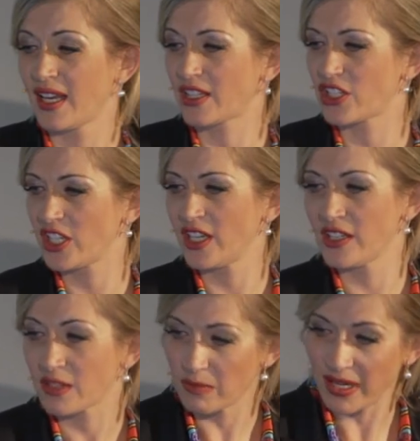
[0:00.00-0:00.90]

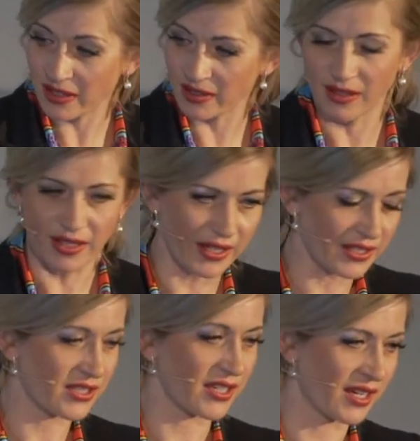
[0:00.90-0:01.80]
exchange. Banking
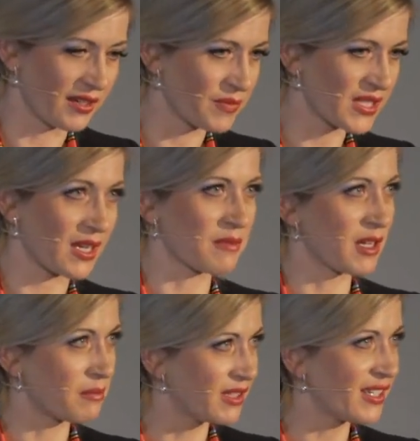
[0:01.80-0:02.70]
Light is coming
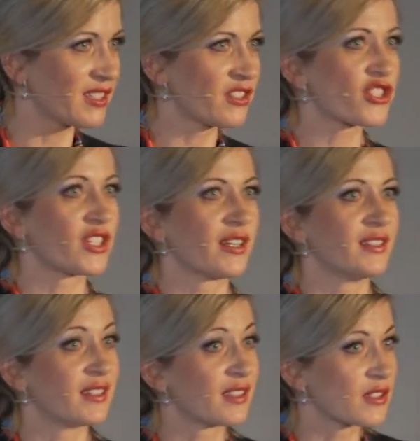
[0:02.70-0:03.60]
up in
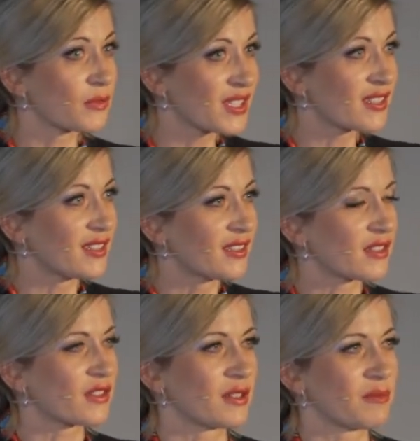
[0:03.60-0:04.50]
Liechtenstein and in Switzerland.
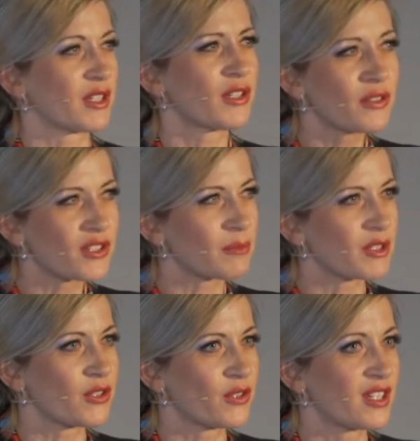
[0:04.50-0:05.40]
It's going to be a huge
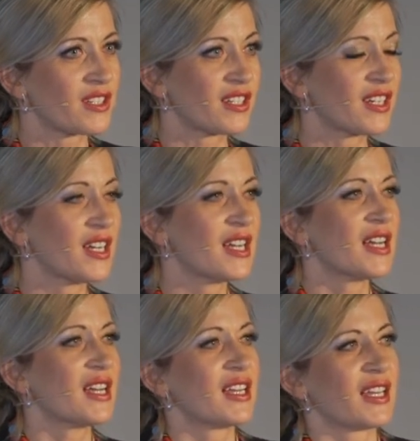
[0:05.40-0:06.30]
opportunity.
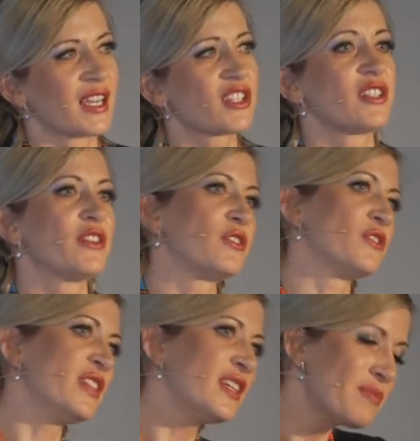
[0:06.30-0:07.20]
Actually, you
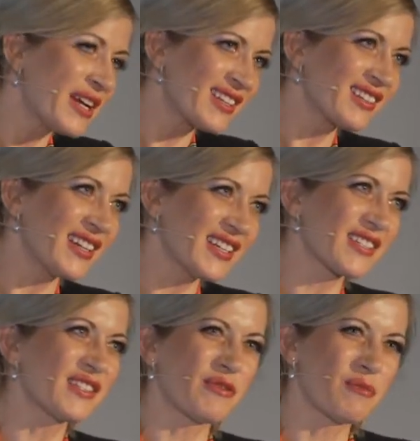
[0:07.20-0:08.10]
don't need banking
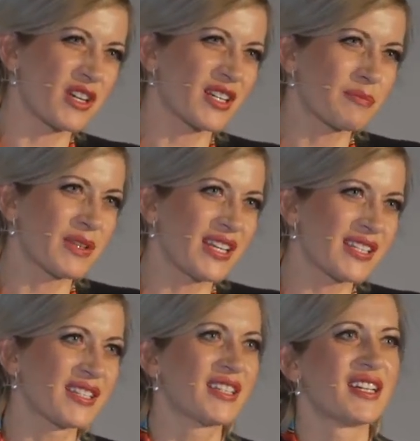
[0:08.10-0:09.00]
license for marketplace,